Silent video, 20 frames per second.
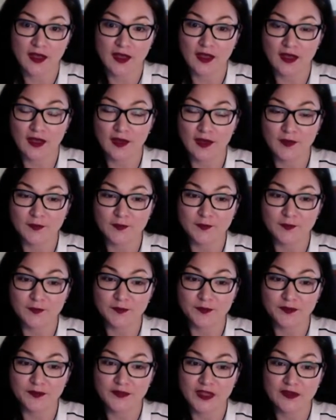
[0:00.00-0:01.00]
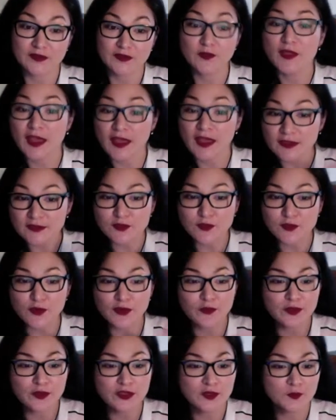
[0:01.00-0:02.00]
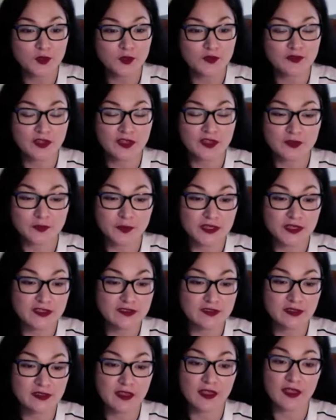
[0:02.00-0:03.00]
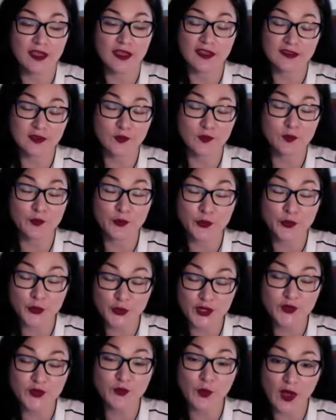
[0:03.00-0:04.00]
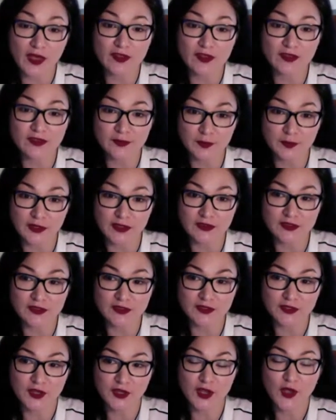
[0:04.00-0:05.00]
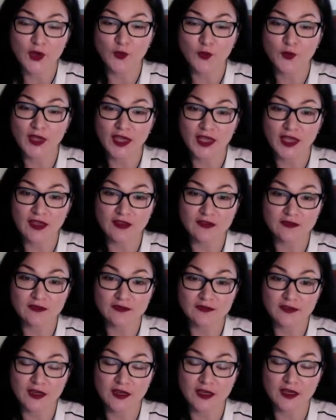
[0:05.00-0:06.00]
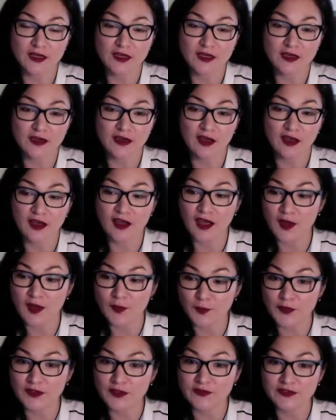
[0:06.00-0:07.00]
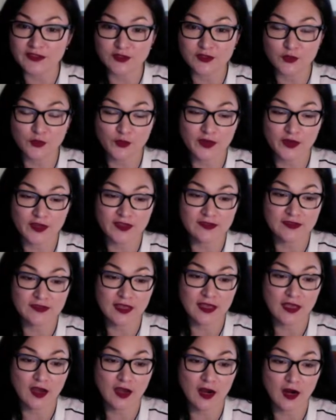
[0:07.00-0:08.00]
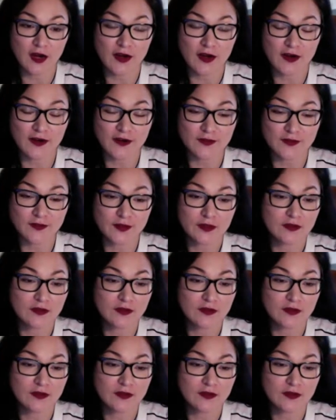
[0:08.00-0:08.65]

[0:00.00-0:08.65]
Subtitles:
So that story really moved us, but it's a pretty wild bunch. We have a couple of stories that are,